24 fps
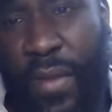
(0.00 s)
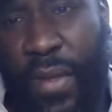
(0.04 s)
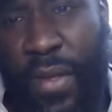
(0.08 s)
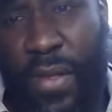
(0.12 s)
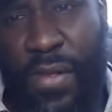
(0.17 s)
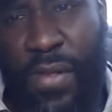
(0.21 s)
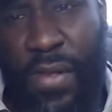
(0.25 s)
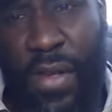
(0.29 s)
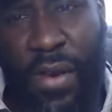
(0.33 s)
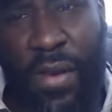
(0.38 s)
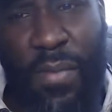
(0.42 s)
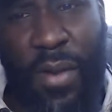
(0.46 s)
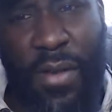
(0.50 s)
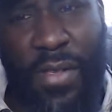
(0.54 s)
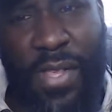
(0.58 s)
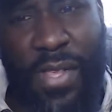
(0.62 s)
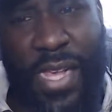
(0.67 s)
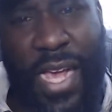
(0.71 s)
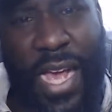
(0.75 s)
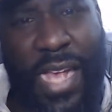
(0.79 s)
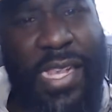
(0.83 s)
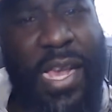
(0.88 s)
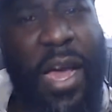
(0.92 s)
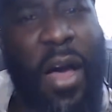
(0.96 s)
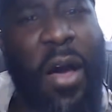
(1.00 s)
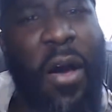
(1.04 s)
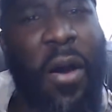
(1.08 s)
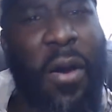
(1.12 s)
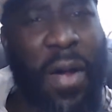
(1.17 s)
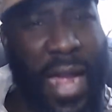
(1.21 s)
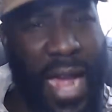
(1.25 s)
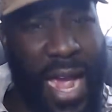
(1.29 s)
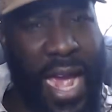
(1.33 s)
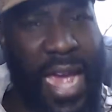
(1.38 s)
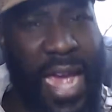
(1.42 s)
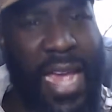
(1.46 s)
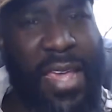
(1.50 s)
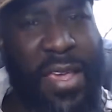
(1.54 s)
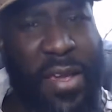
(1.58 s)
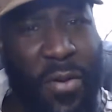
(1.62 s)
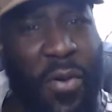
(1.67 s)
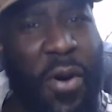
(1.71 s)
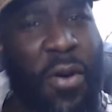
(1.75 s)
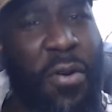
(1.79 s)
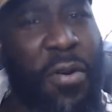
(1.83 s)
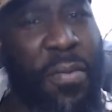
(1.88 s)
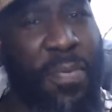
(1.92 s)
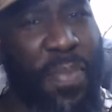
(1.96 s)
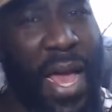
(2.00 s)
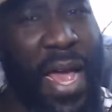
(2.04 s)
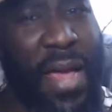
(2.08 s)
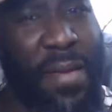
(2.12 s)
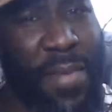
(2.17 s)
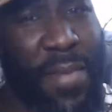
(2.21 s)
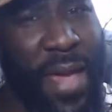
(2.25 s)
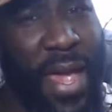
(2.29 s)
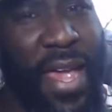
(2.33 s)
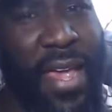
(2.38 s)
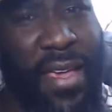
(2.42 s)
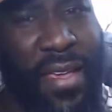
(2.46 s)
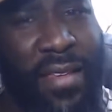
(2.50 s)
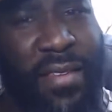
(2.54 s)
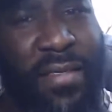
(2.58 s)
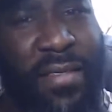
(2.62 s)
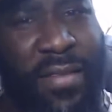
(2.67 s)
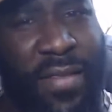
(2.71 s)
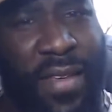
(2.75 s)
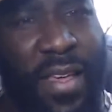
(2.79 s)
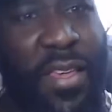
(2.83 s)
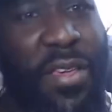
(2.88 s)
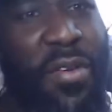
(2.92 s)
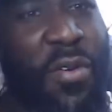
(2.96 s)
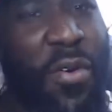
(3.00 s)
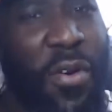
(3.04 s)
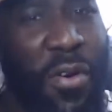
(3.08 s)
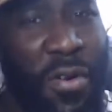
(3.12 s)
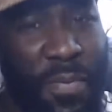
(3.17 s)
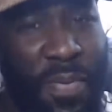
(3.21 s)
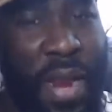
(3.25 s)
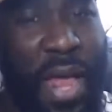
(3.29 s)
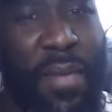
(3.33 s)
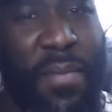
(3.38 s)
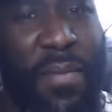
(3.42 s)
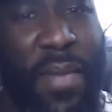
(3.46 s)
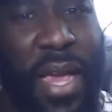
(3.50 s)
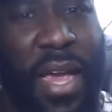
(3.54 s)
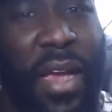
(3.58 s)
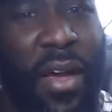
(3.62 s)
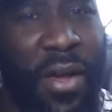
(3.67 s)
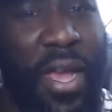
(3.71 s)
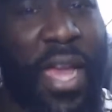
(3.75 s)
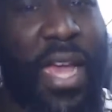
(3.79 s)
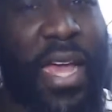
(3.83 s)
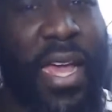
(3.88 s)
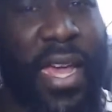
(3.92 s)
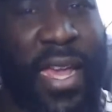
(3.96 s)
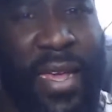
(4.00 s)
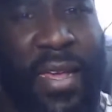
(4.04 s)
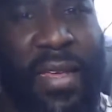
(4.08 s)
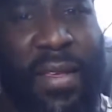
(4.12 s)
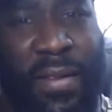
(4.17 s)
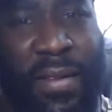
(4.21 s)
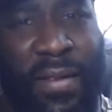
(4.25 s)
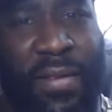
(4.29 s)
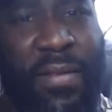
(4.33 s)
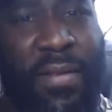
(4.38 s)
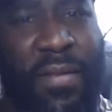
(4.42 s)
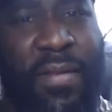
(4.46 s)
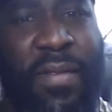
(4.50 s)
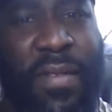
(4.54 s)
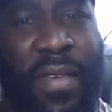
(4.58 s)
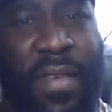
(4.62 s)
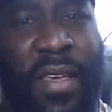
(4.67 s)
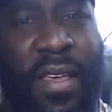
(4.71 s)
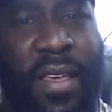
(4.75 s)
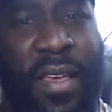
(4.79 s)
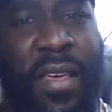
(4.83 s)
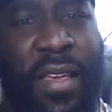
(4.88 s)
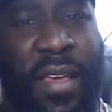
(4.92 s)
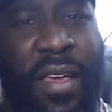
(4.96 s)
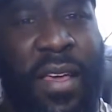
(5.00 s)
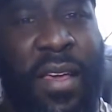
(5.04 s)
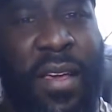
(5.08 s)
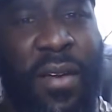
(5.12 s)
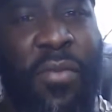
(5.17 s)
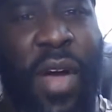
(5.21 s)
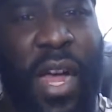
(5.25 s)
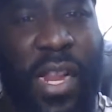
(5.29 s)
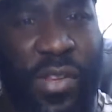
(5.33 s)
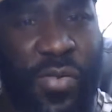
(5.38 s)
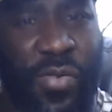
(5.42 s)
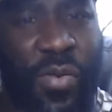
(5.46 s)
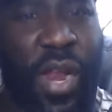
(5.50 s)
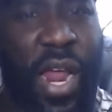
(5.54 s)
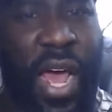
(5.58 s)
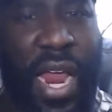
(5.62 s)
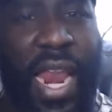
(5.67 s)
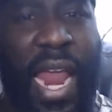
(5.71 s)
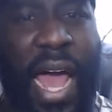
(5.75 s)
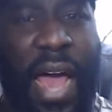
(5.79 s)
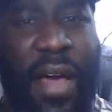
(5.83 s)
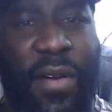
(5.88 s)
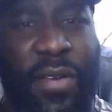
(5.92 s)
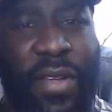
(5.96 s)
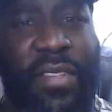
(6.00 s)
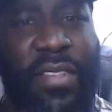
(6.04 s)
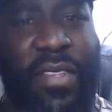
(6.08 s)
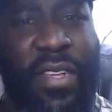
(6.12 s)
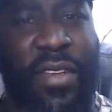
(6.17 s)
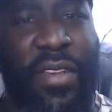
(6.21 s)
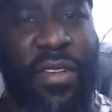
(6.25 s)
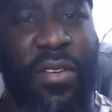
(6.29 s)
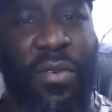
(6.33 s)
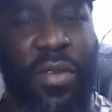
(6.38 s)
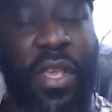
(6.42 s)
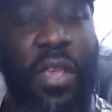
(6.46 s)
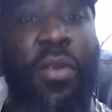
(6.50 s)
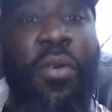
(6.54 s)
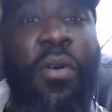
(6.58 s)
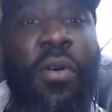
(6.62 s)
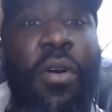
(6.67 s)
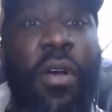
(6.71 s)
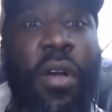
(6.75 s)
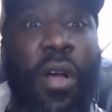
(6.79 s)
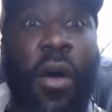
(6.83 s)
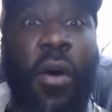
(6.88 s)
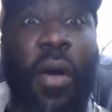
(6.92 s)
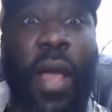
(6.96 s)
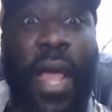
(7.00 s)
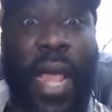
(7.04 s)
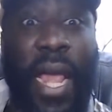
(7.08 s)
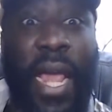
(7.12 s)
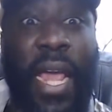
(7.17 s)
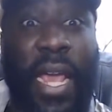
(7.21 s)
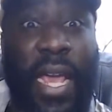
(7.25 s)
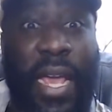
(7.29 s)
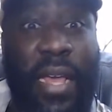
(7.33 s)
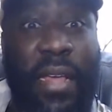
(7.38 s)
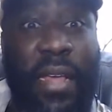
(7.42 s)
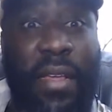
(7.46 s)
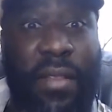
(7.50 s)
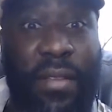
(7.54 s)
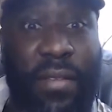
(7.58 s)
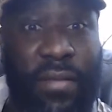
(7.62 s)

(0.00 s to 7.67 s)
So the Most High said, okay, you want to play me? You want to play me? Go ahead. Watch what I allow this to do to you. Go ahead.